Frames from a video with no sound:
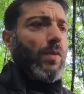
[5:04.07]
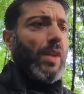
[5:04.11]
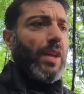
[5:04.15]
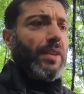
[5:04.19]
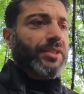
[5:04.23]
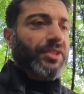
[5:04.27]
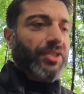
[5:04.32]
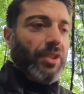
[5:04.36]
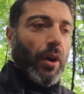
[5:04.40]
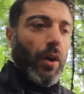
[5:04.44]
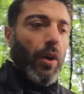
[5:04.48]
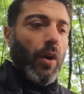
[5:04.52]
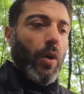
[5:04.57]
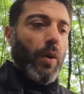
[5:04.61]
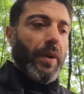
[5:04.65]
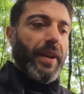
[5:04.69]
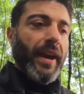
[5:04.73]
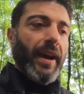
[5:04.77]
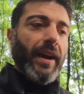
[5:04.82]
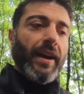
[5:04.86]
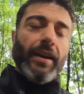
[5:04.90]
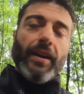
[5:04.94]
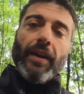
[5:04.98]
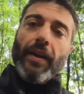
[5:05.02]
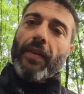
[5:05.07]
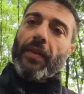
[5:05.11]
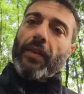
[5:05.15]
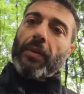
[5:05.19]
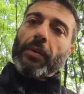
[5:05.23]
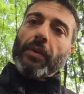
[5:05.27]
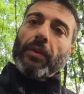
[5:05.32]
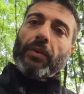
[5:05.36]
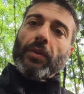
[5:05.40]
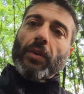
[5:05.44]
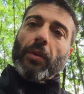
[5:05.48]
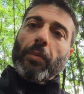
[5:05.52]
So yeah, ended
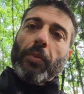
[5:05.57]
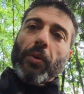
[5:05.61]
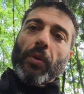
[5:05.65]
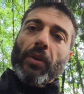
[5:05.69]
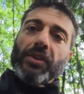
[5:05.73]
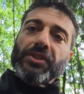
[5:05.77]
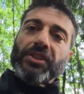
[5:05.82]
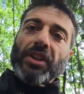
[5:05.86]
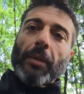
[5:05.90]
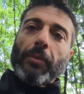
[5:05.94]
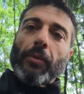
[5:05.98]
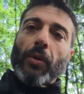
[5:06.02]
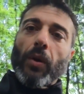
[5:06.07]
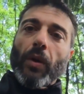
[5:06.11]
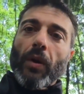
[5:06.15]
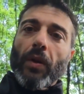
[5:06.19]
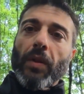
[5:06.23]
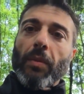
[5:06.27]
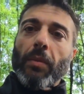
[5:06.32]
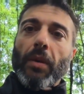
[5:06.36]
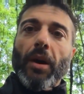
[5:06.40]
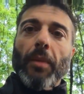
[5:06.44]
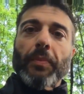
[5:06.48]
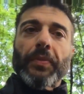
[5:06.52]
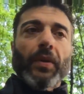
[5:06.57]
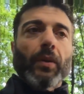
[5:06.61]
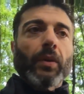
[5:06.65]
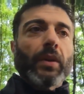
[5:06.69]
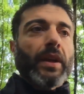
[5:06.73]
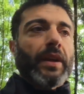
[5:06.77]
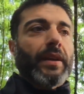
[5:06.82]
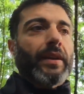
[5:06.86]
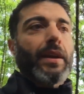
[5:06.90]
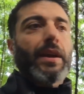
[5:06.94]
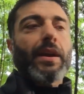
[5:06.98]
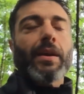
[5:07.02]
up going to a pawn shop, called them up. They were
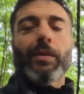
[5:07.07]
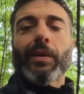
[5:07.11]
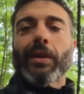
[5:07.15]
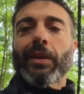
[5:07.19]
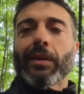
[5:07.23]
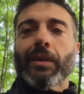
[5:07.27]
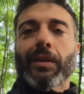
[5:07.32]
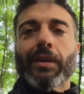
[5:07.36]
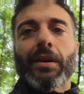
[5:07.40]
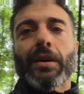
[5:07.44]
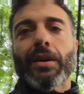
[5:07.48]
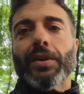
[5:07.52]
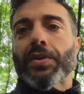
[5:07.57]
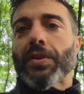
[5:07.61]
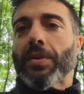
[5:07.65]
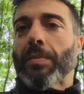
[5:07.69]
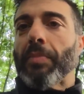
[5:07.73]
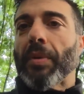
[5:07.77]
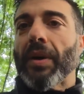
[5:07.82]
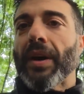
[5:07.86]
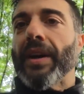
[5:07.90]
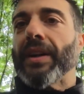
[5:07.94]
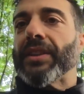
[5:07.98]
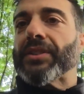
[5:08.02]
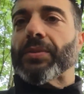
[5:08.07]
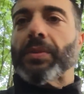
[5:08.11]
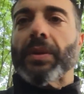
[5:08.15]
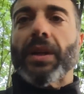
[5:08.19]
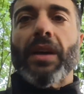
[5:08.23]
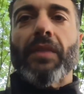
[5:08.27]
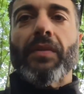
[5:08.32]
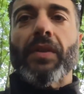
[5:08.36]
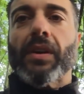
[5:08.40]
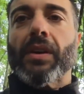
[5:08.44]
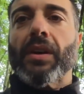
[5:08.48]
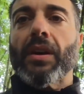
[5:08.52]
like, yeah, we got like 100 bikes,
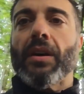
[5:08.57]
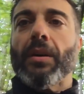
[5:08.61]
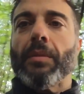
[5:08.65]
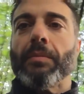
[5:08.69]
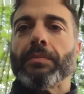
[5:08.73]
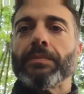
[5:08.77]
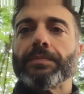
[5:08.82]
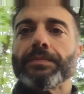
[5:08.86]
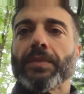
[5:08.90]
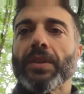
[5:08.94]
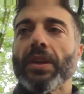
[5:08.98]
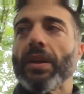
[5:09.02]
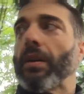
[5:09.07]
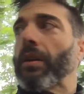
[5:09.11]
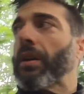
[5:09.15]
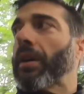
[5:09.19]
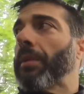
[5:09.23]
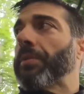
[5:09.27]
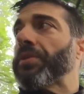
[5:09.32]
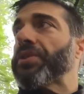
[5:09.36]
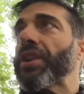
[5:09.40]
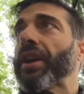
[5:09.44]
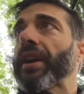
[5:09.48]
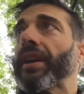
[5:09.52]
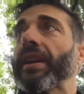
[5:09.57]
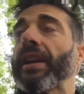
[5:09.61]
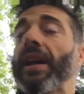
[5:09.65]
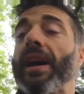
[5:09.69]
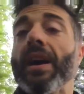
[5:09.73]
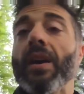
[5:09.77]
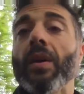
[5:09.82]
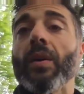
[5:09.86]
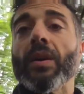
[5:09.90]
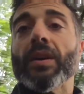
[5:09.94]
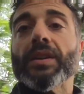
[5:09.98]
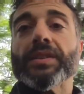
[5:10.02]
whatever. Come, come check it
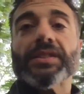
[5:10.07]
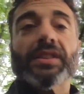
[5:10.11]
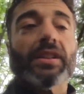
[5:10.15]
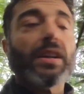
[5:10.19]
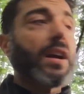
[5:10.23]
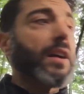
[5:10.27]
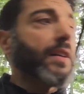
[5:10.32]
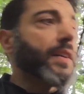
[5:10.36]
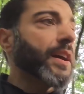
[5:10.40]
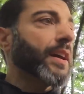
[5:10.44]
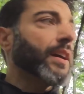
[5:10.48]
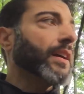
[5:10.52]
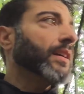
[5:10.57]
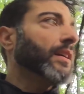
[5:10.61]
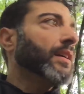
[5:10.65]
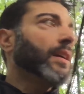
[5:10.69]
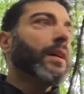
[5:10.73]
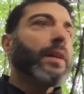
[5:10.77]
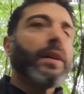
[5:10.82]
out. I was like, all right.